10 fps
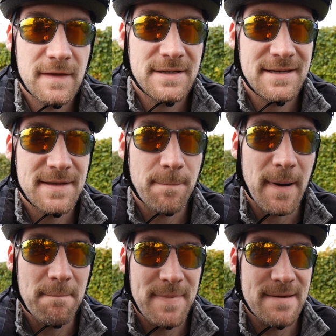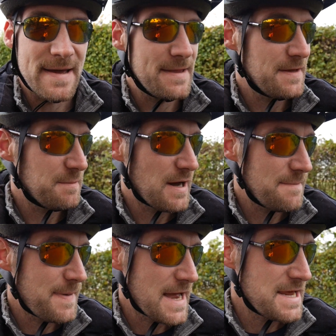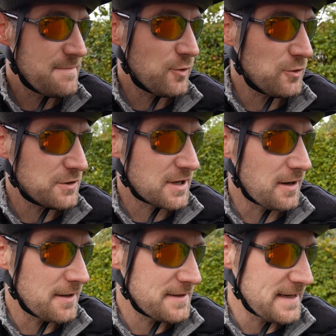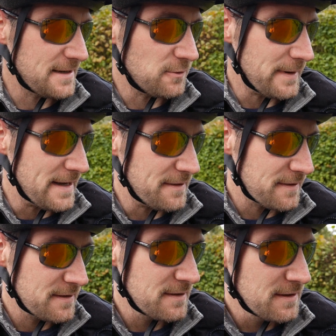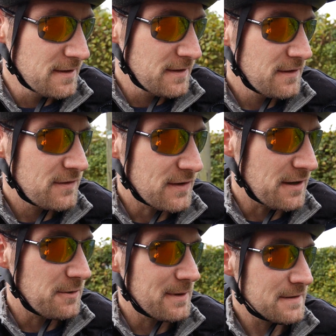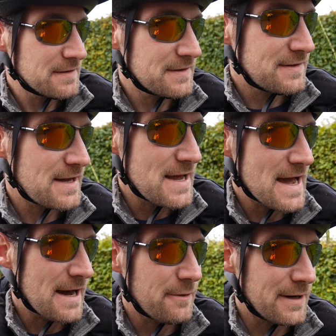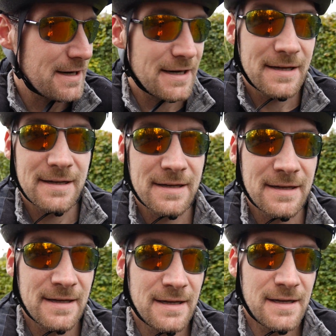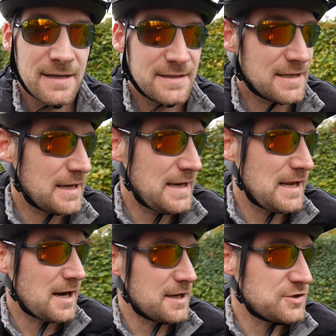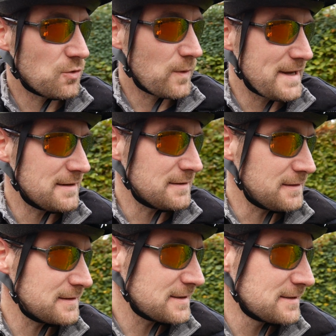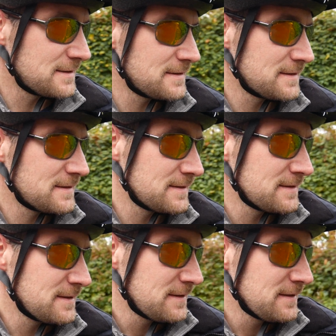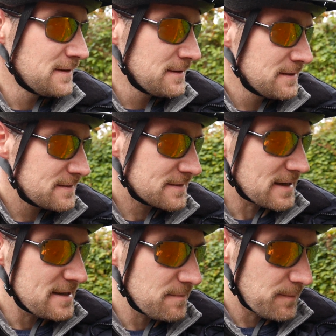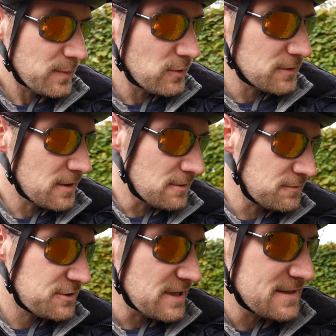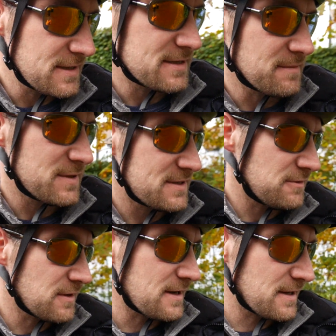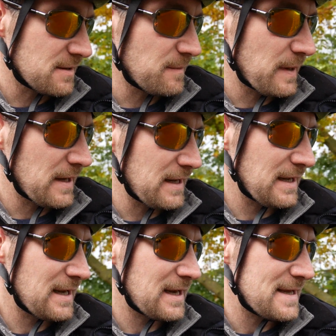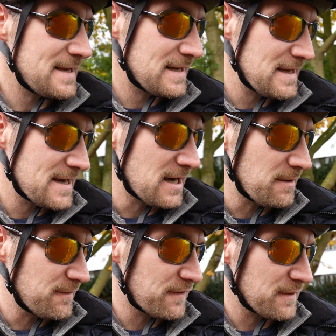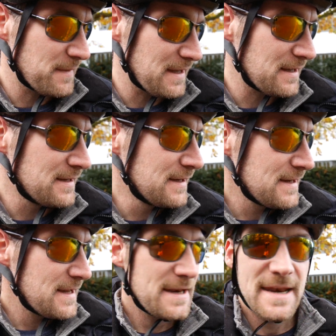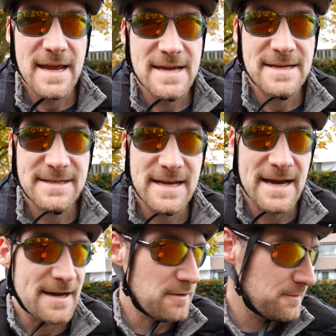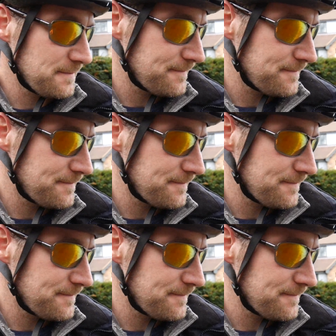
this is the bumpy bit that my penny board can't deal with. So we'll see how a slightly larger wheeled skateboard, oh Jesus, I'm still going completely numb from the knees down.